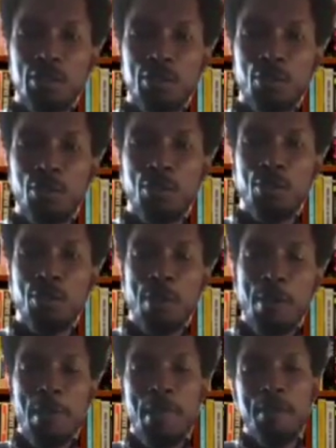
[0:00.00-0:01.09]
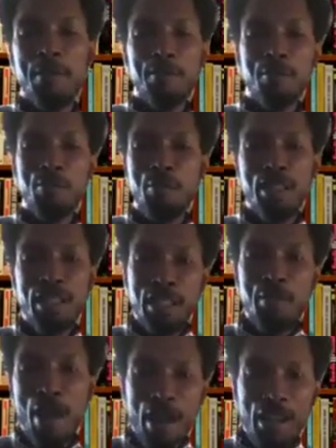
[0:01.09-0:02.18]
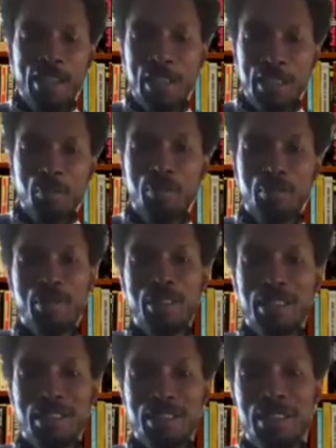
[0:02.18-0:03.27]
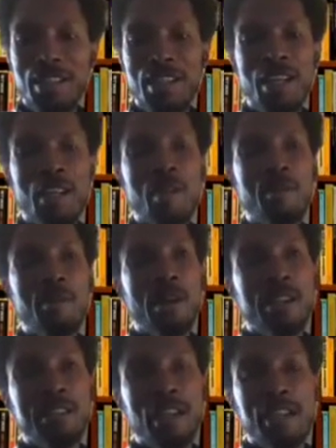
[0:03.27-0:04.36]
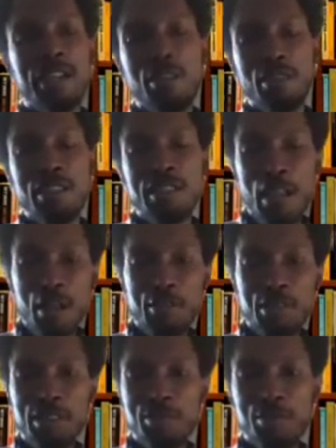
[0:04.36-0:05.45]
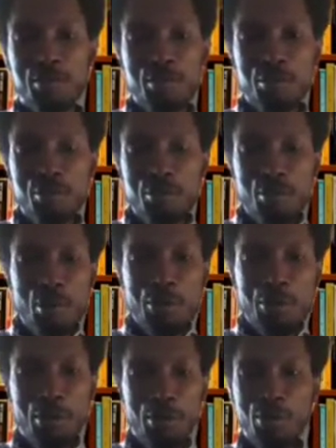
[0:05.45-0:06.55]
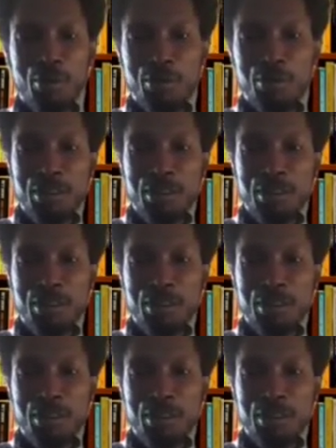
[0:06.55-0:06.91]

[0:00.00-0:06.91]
So, but they keep attacking the audit service for what we don't know.